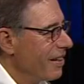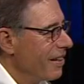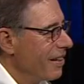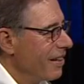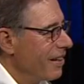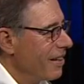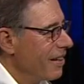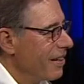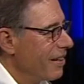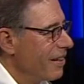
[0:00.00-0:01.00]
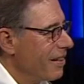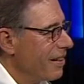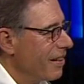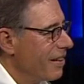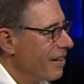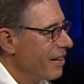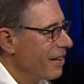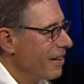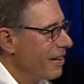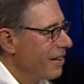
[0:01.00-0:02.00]

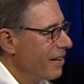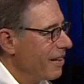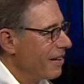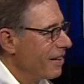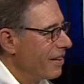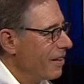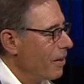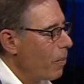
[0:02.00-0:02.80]
(not speaking)